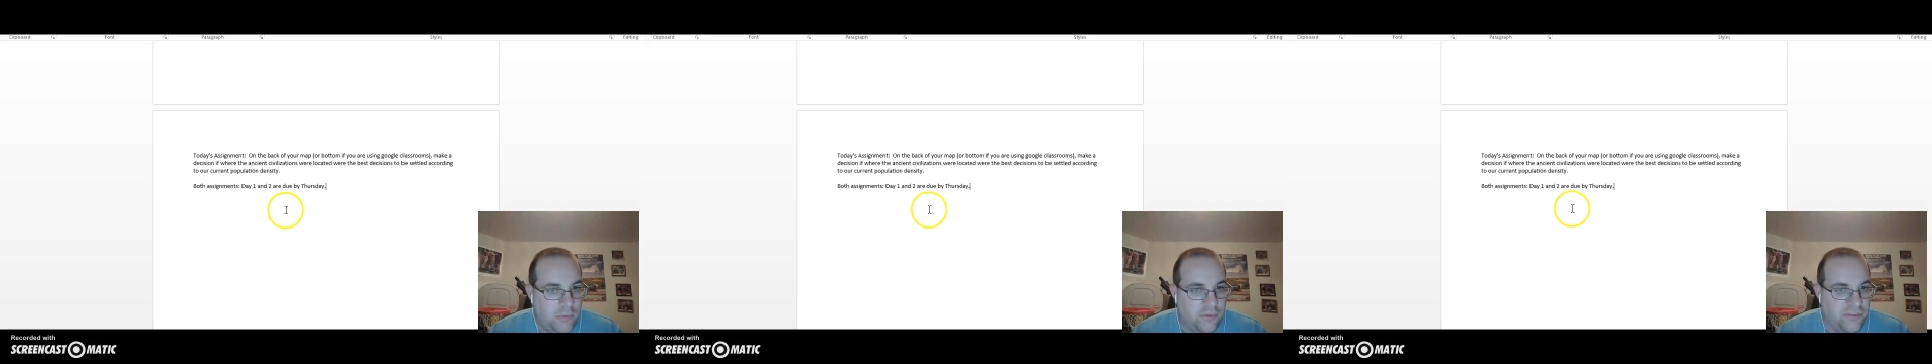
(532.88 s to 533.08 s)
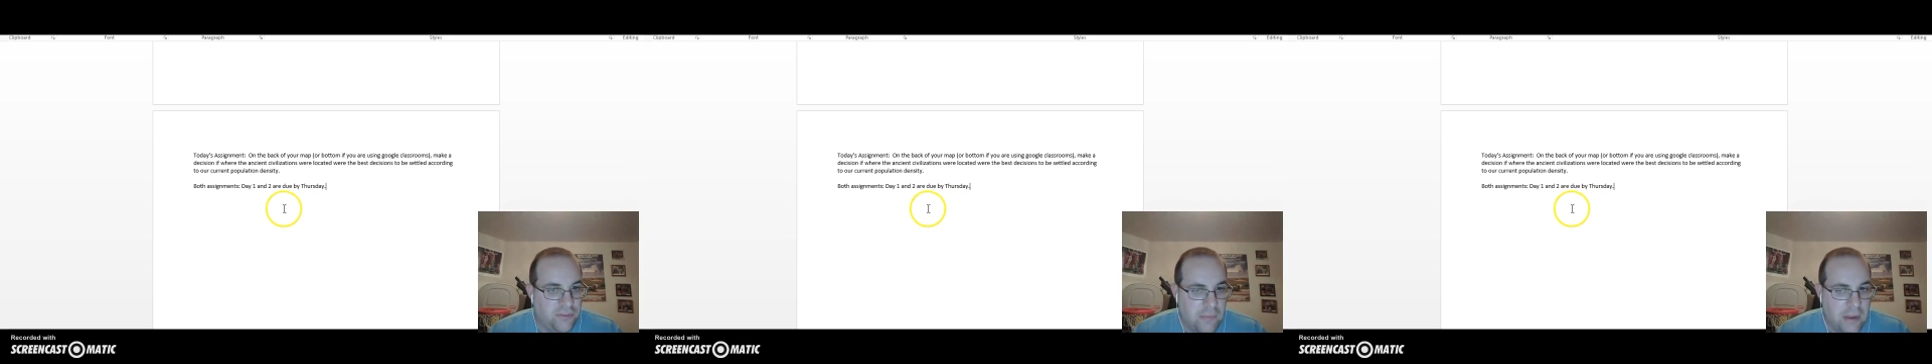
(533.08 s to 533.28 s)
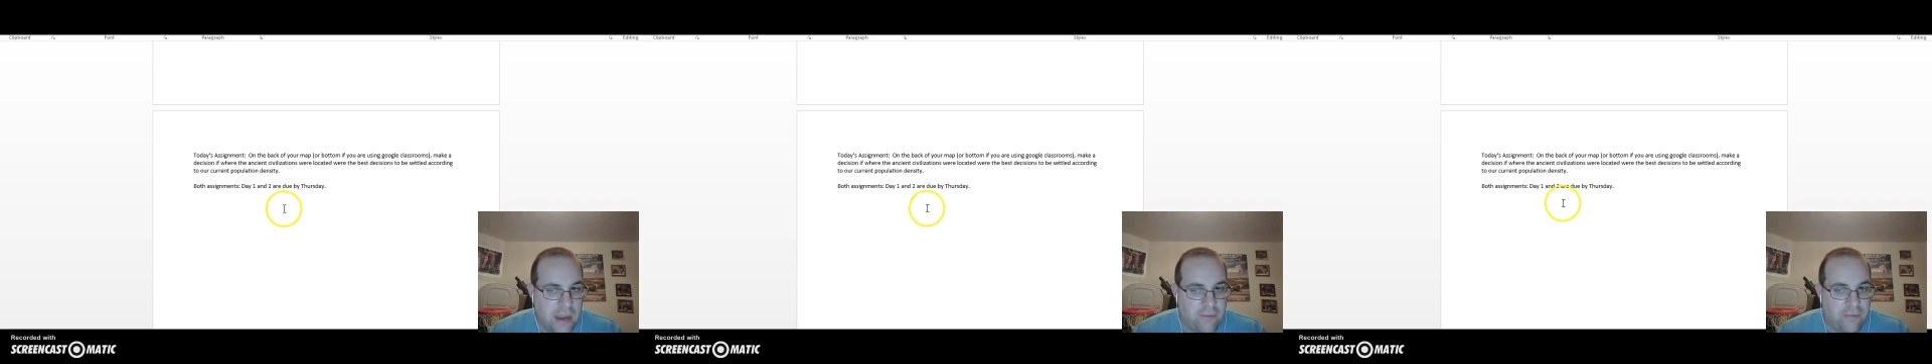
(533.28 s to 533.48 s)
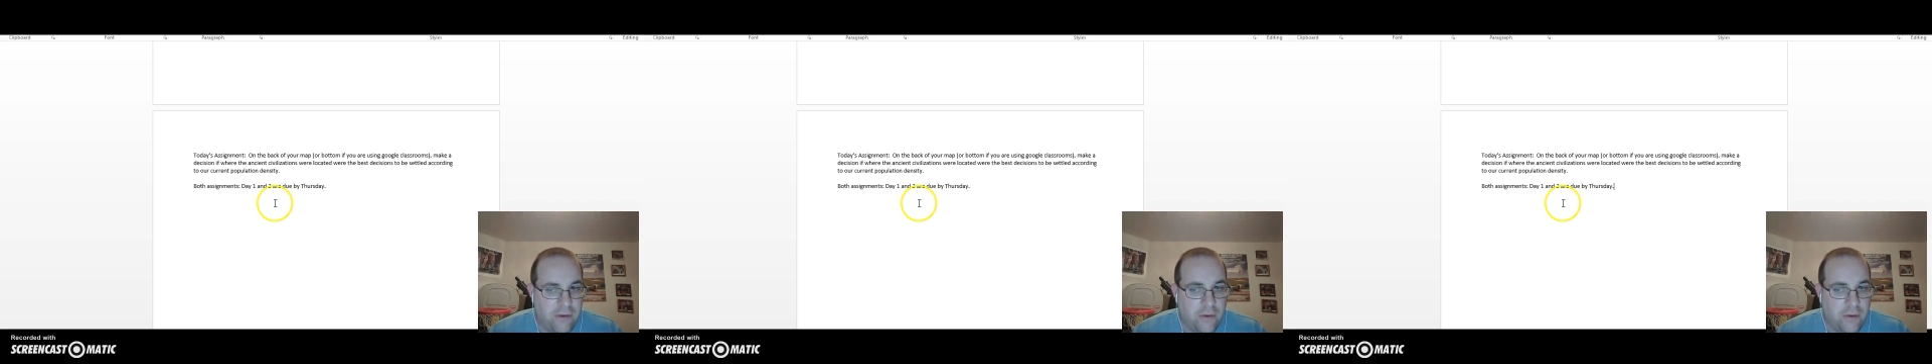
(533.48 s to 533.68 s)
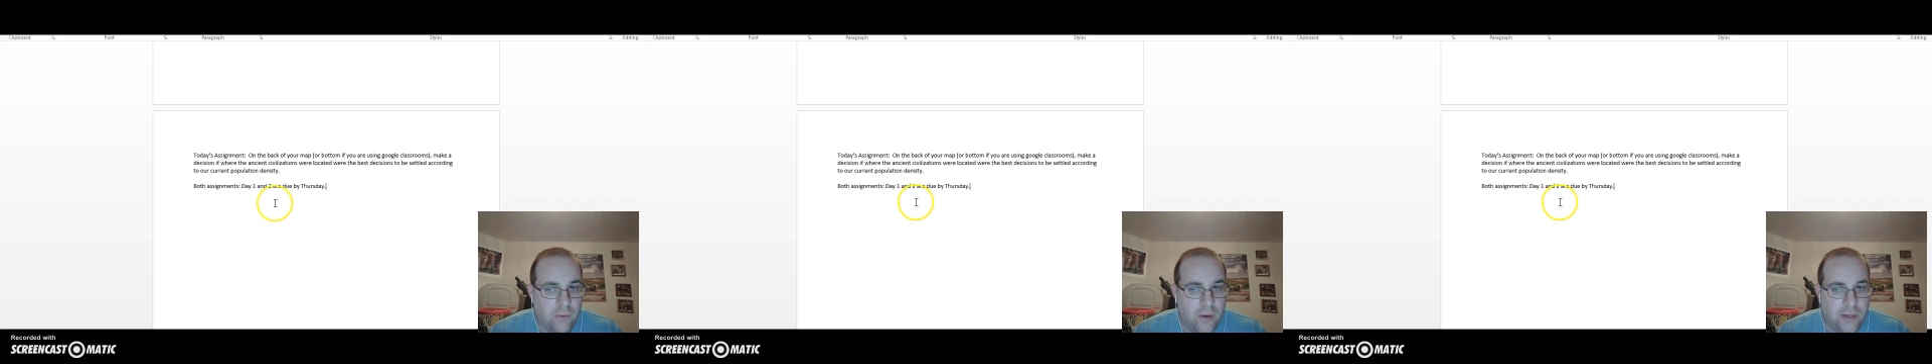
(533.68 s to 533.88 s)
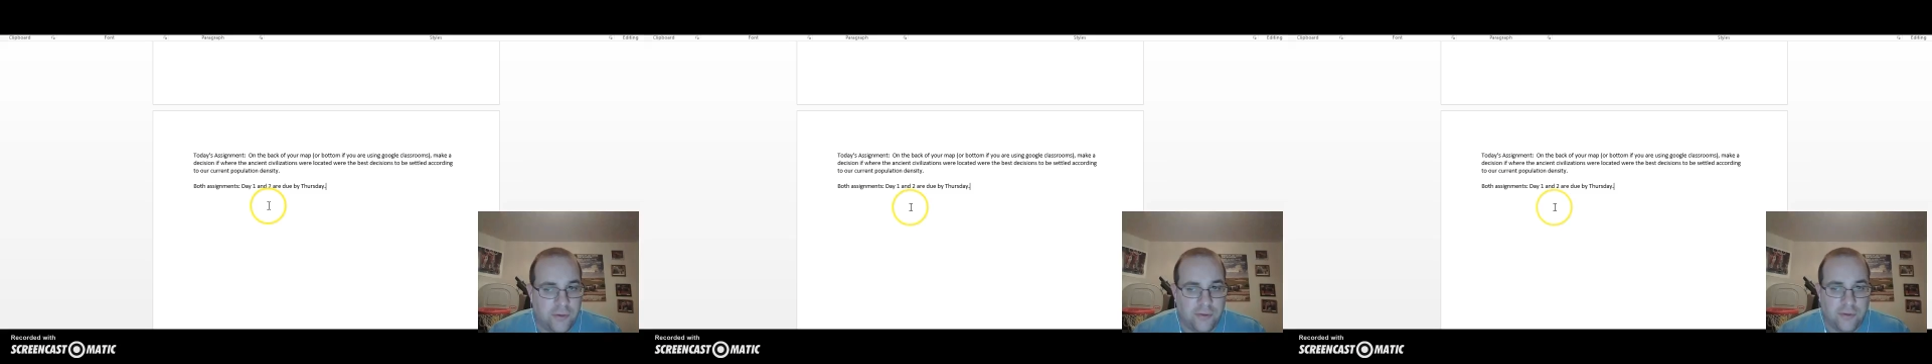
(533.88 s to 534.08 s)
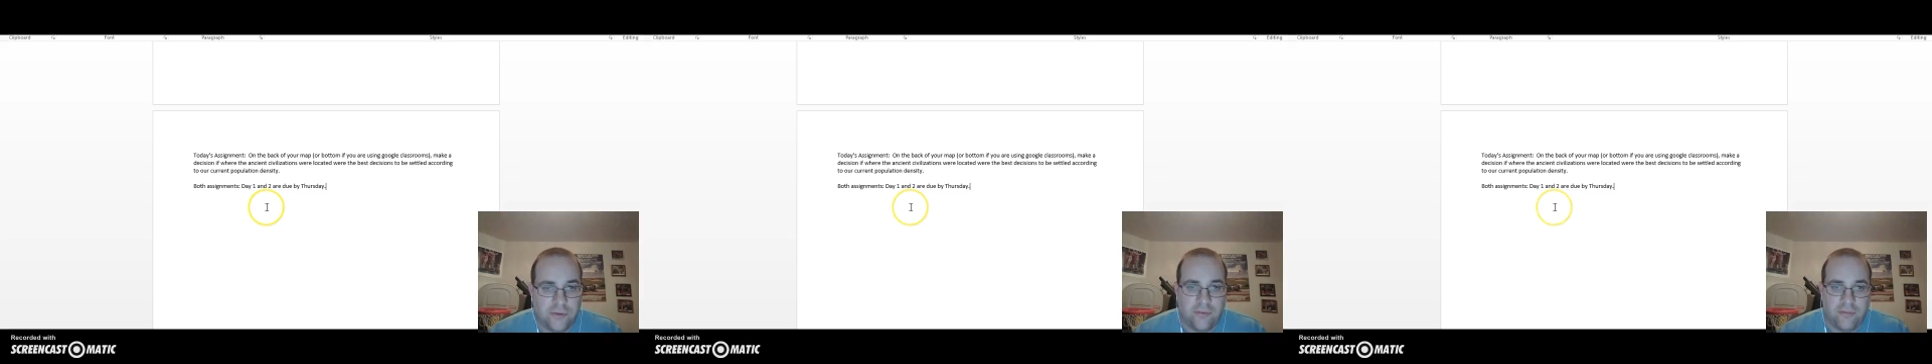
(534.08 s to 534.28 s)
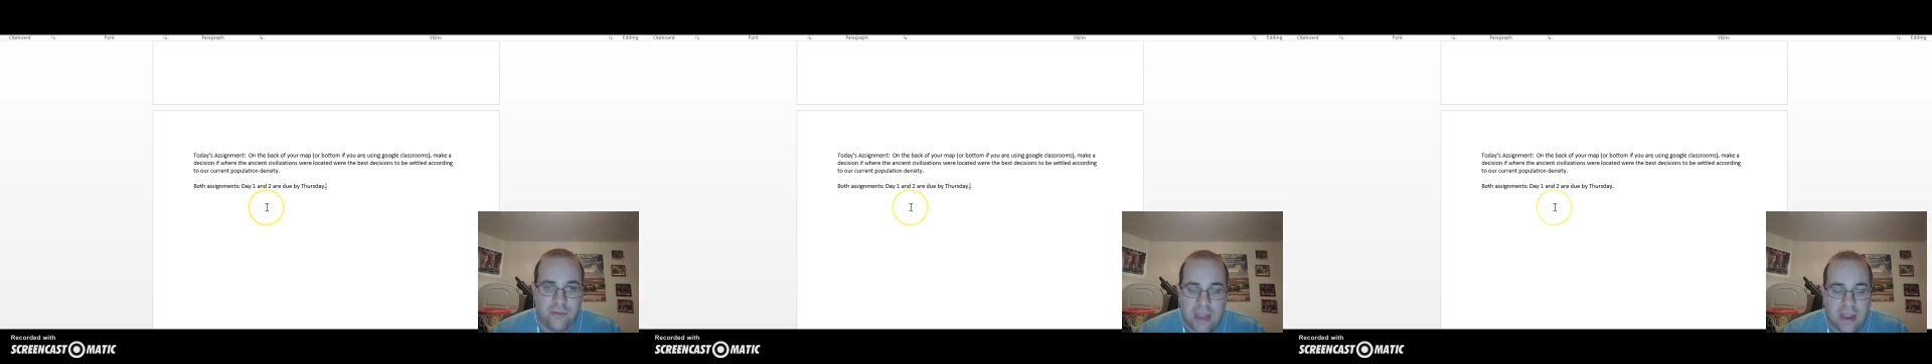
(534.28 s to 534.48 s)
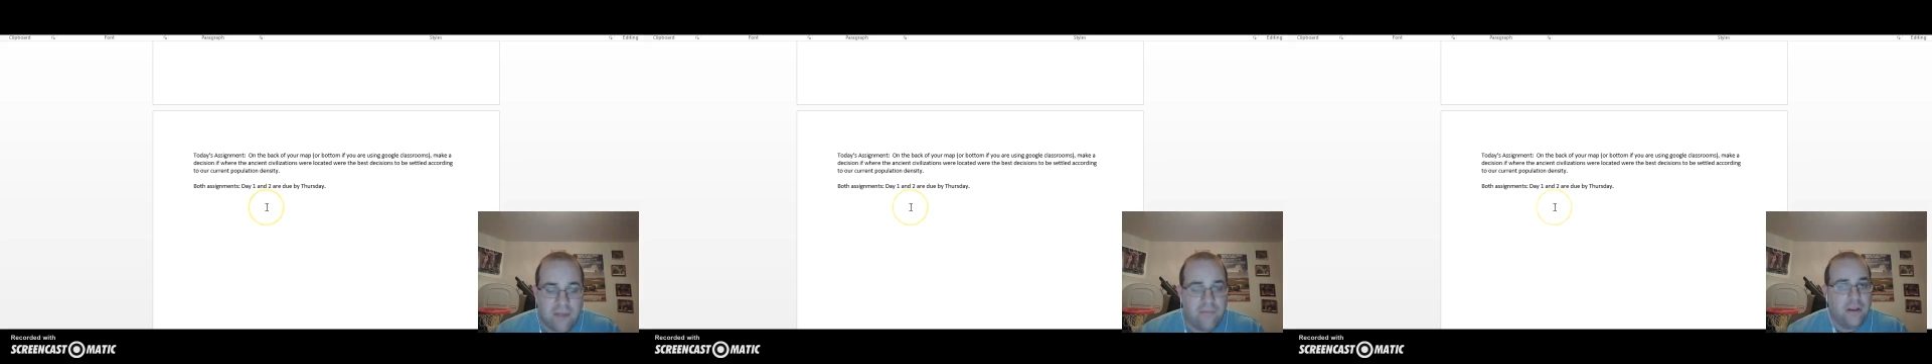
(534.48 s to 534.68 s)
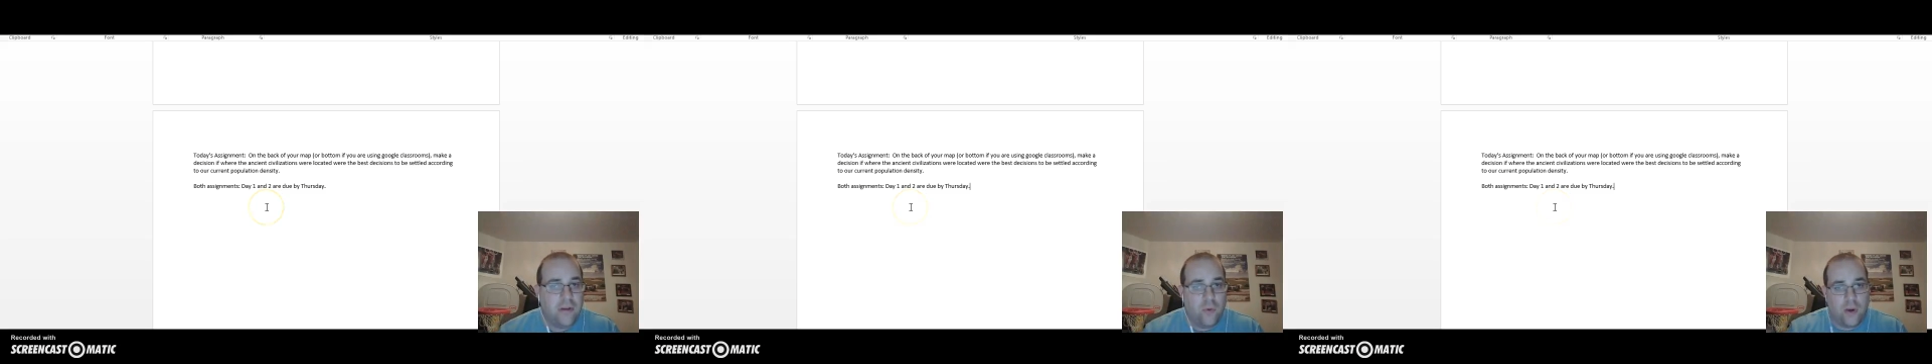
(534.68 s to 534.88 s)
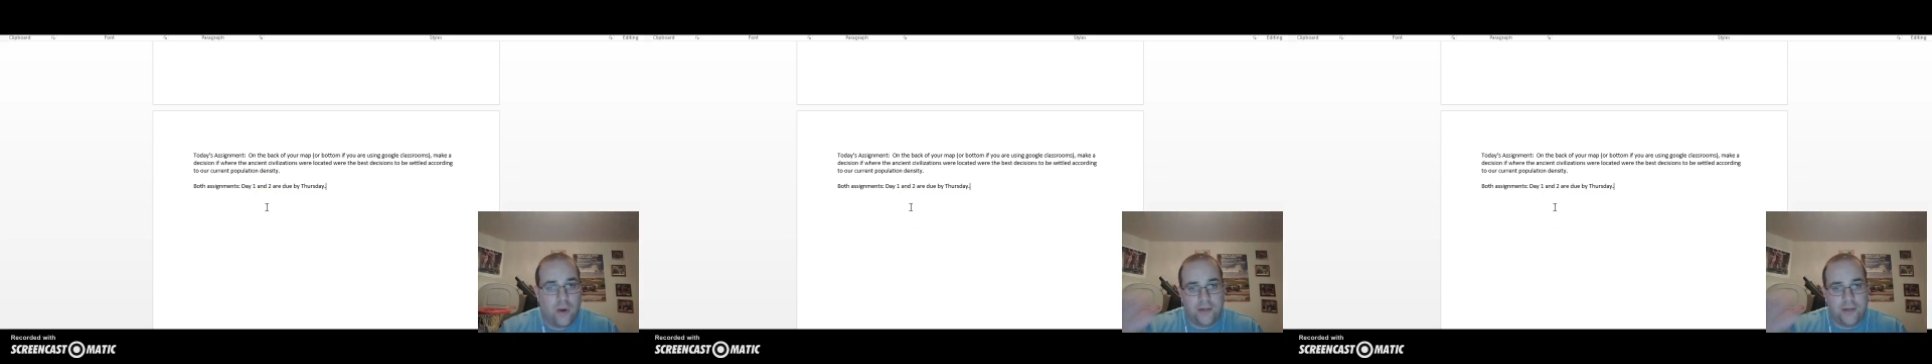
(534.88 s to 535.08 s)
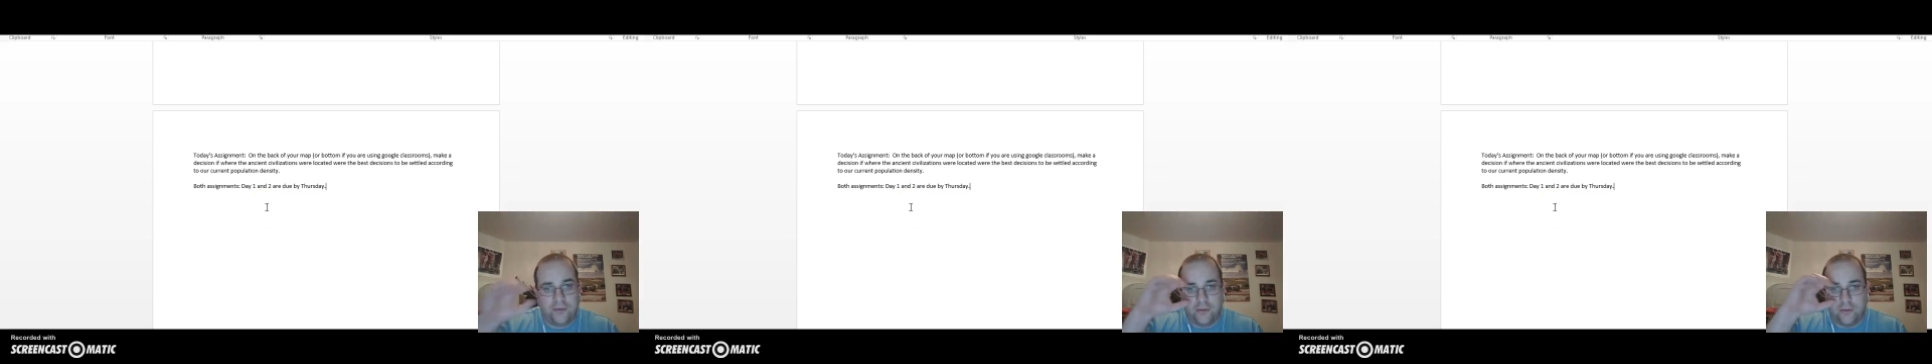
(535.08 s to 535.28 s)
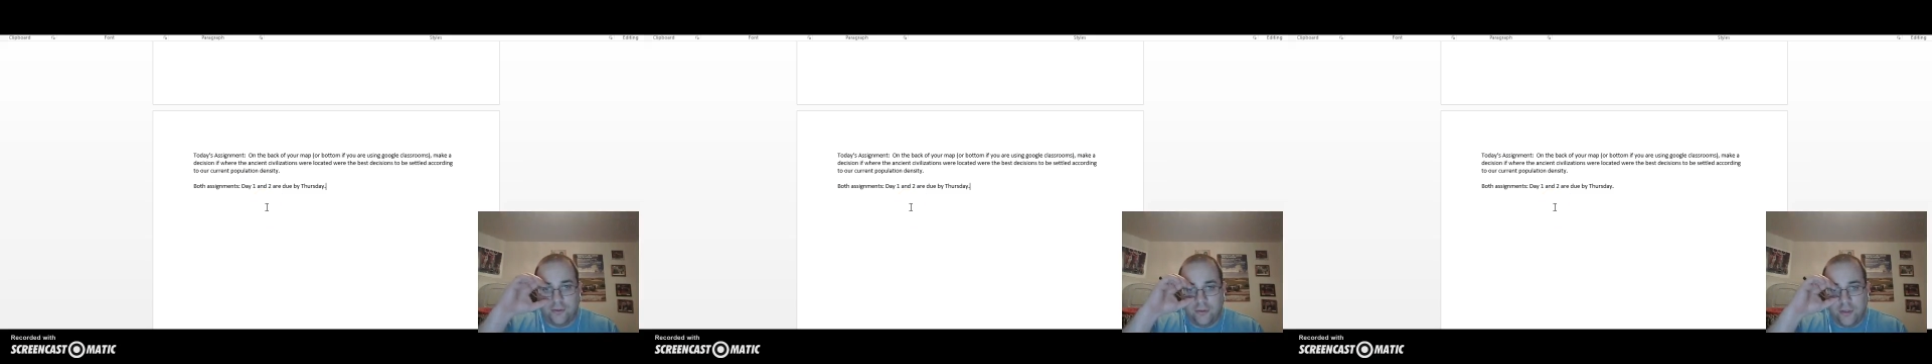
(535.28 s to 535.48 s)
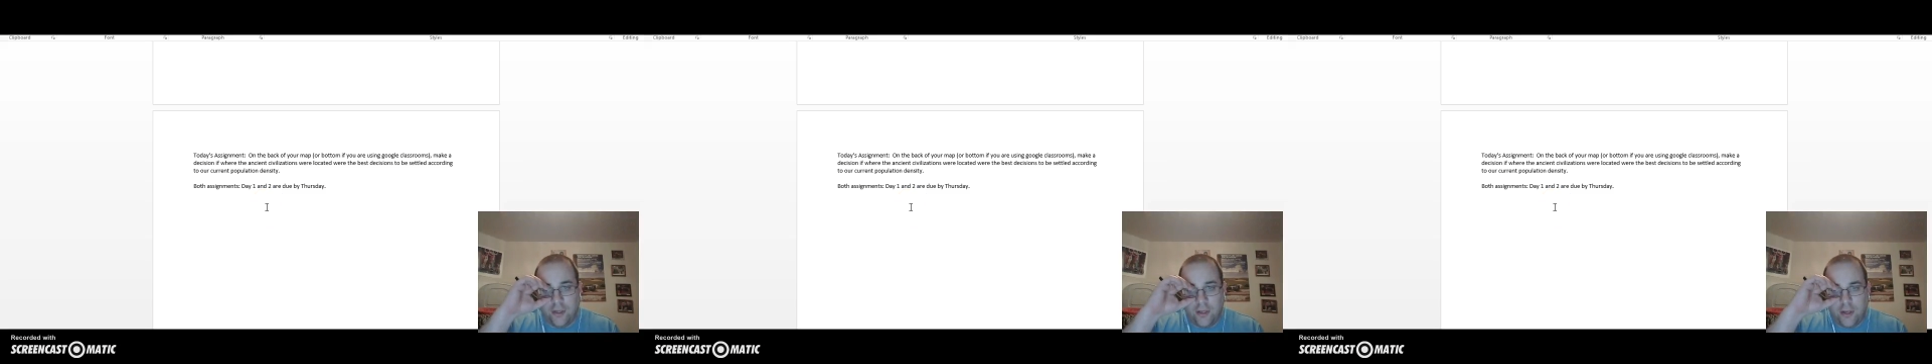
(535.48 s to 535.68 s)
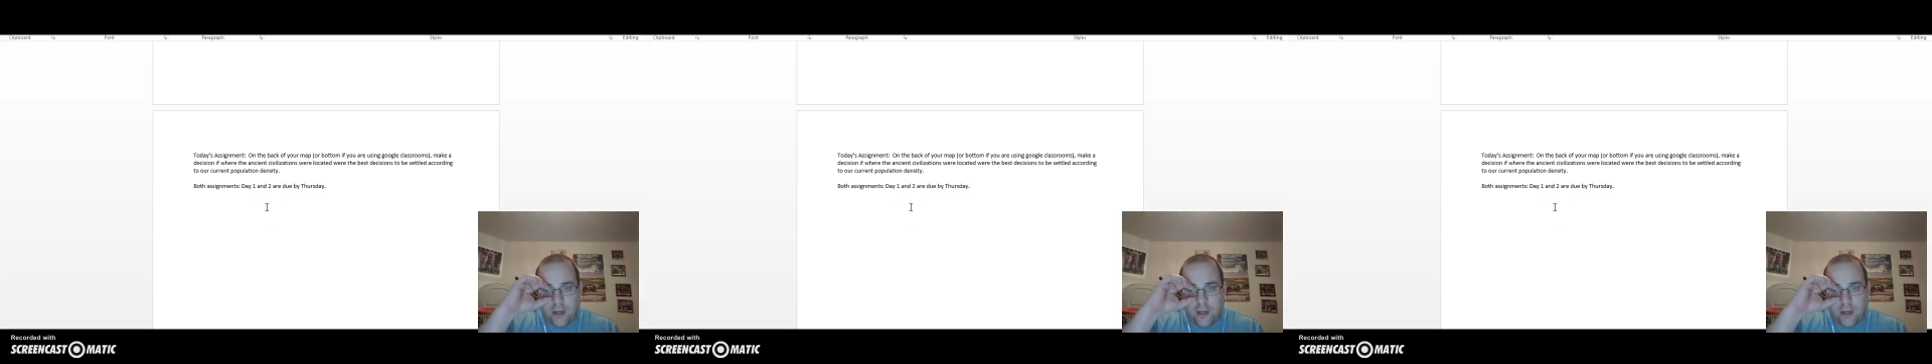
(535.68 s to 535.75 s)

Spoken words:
Does anybody have any questions? If you have any questions,